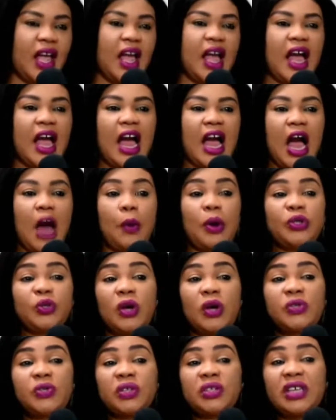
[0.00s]
I want to
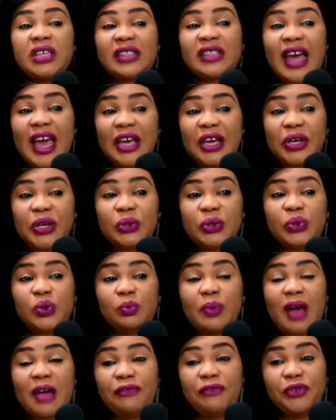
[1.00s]
also say thank you to
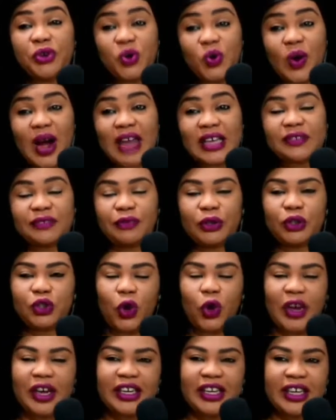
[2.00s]
my viewers for
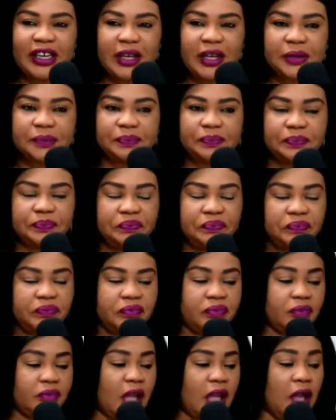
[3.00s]
joining in.
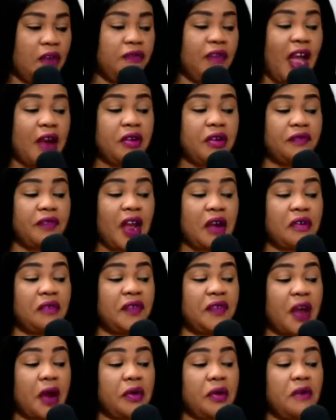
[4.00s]
Very, very,
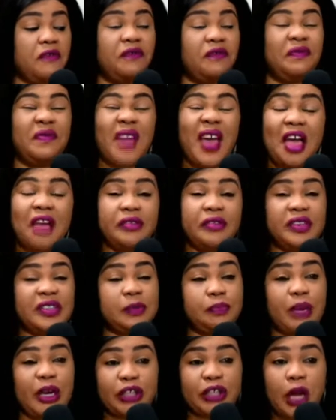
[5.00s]
very, very
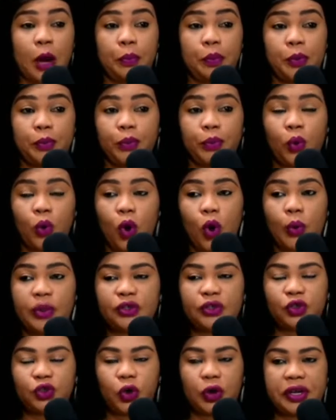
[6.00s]
special people always
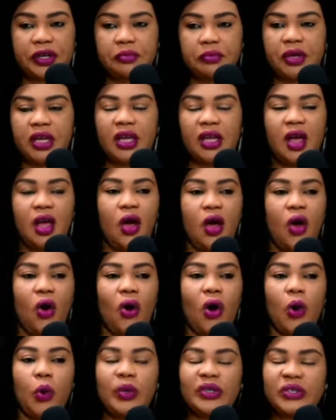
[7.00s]
join me,
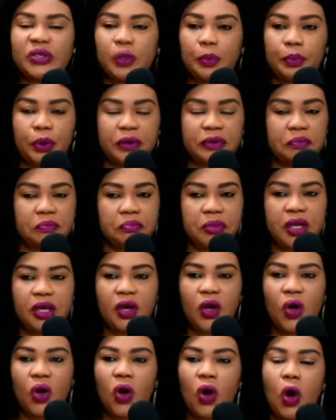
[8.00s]
always support me,
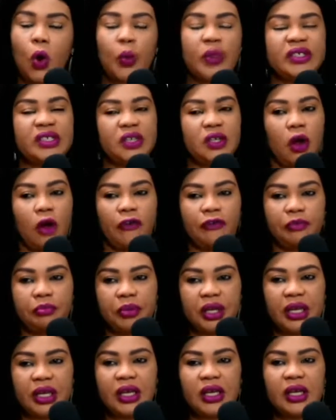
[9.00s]
always love
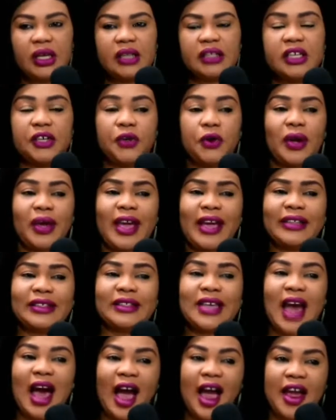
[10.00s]
me. They don't get
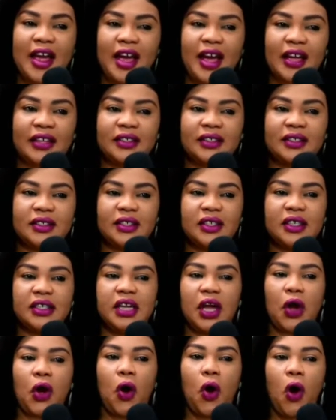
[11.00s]
tired. They
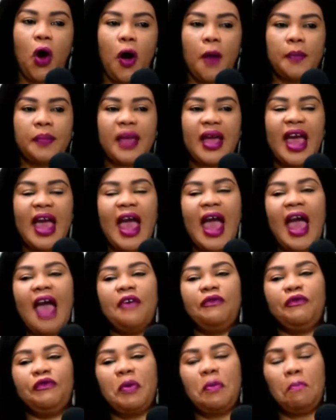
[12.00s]
come
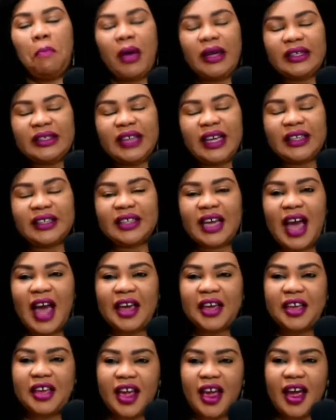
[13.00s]
every Monday. They are
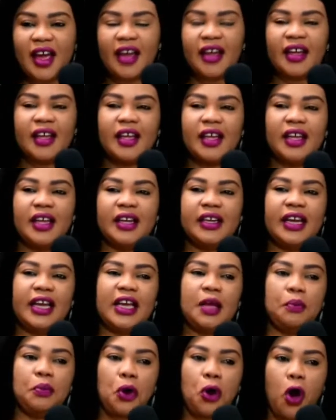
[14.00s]
here. They
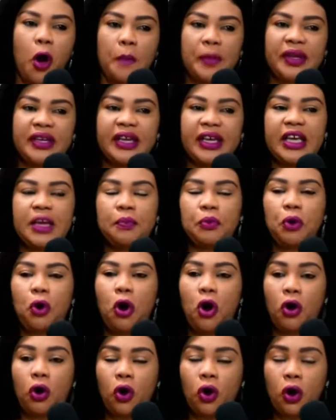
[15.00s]
keep coming. They keep
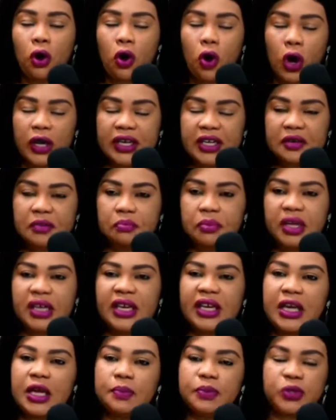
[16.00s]
calling me. They
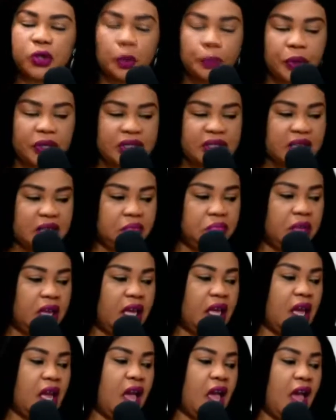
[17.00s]
keep supporting
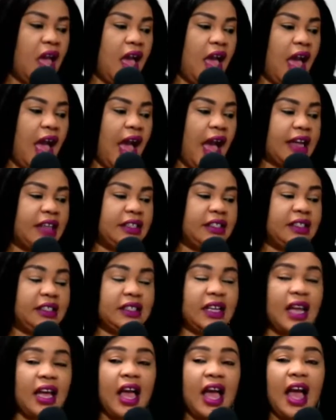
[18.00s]
me. And
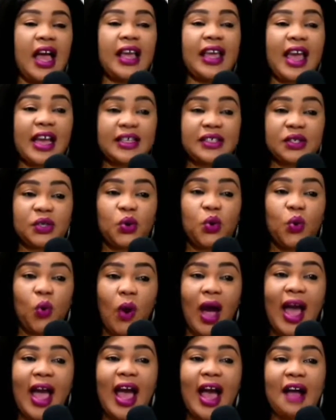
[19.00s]
guess who
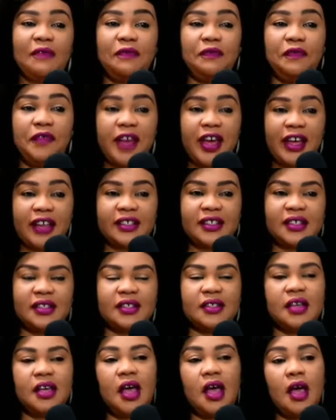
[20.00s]
I have first?
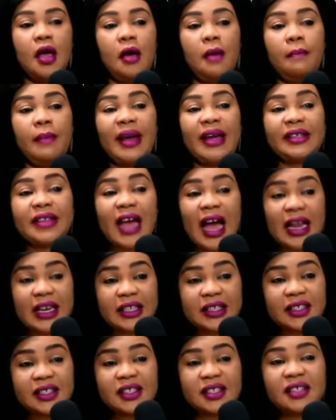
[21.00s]
My darling
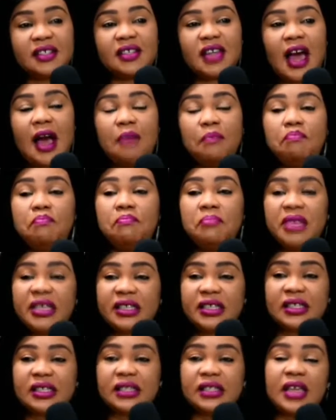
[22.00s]
sister,
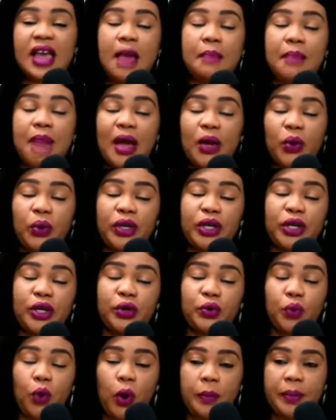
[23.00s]
Miss Emalohi
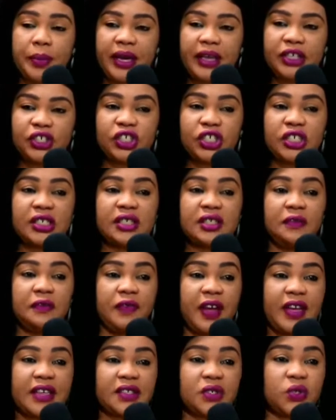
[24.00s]
Irobe. She's the
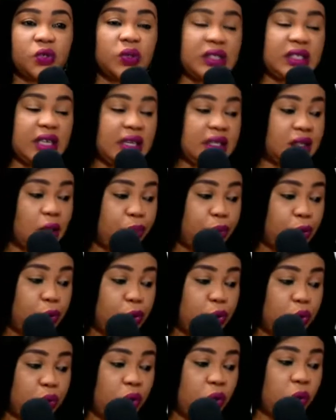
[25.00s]
first to say something
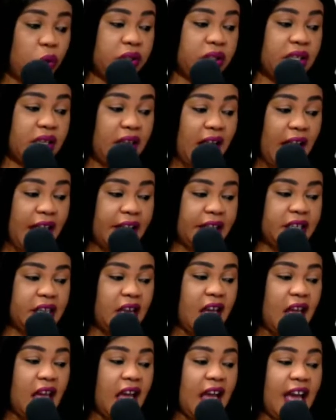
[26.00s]
to me on the line.
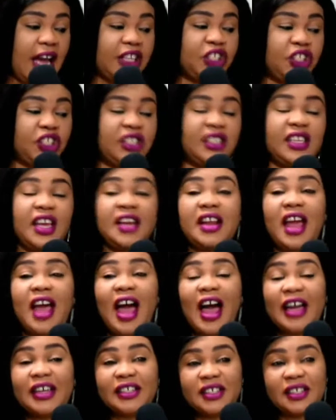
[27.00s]
And she's saying,
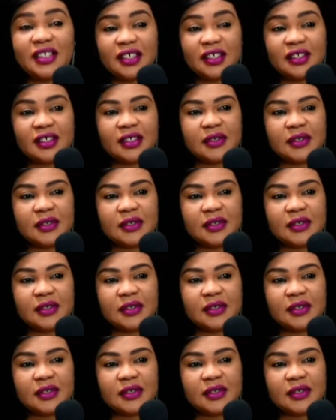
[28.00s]
hi, sis.